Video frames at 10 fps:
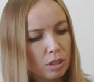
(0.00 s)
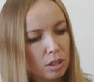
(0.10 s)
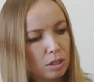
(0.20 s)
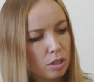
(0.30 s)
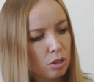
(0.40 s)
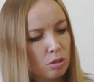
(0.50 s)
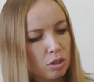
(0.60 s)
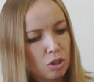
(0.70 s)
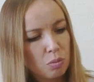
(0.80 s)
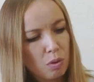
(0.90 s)
uh,
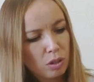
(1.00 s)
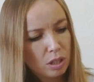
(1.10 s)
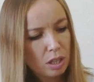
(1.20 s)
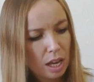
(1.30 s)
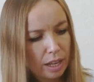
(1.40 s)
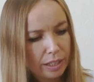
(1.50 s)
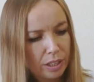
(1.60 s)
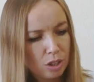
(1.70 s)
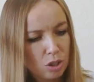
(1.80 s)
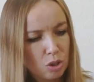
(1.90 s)
Synology model, I
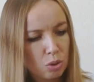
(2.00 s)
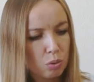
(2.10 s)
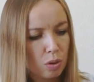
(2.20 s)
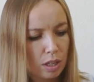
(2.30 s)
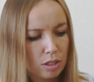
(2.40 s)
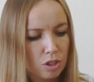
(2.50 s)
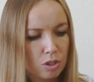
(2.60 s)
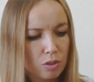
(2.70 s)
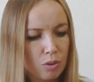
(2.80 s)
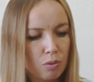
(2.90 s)
need to
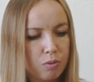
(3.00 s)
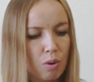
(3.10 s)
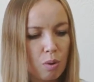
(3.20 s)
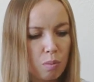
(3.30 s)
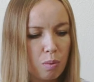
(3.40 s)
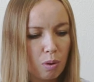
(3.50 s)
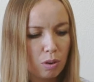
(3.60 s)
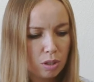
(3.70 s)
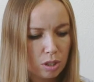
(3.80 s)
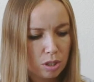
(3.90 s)
unscrew four
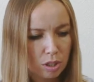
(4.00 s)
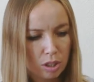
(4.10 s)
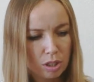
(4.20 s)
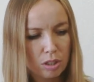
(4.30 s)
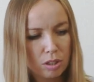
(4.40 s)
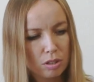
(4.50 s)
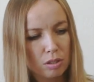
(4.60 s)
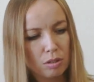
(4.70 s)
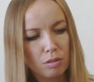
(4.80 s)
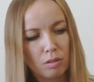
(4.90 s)
bolts in
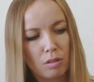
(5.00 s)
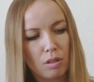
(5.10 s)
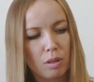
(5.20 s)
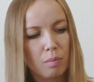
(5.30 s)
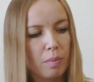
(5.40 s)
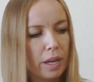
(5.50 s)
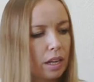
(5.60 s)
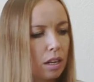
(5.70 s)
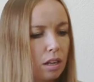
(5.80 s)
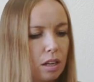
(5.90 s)
uh, the
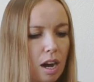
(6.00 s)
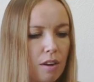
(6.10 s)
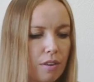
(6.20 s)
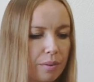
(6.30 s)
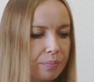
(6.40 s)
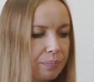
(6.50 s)
back cover.